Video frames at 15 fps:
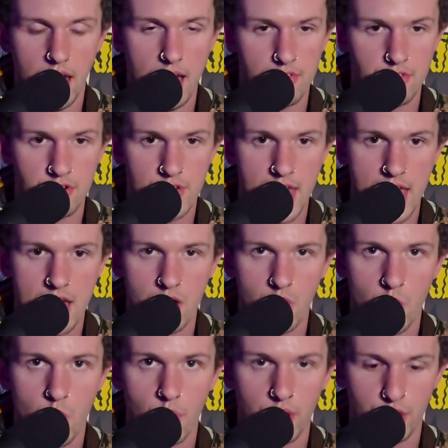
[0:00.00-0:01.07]
After that,
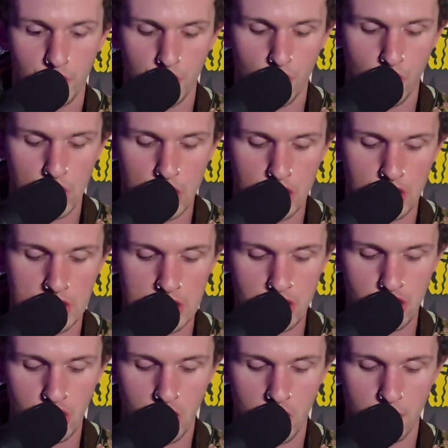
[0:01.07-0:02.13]
we're going to go to C
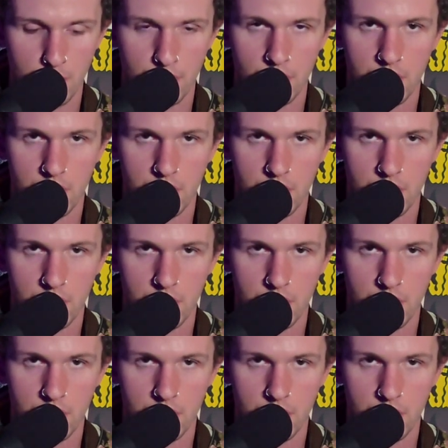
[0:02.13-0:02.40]
sharp.